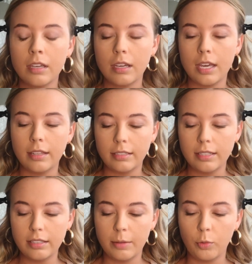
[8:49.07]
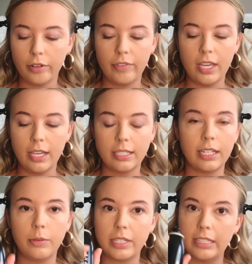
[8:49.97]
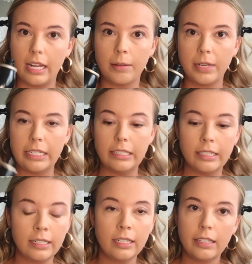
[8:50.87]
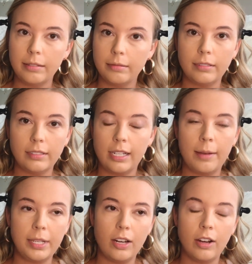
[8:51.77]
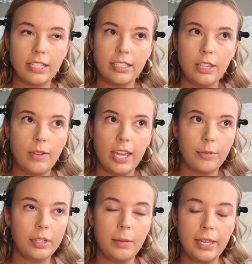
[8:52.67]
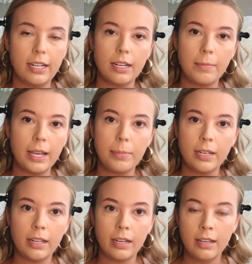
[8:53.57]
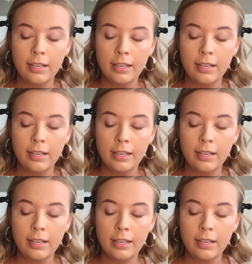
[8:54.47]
And this is the Morphe Continuous Setting Mist. I mean, honestly, you can't really beat it in my opinion.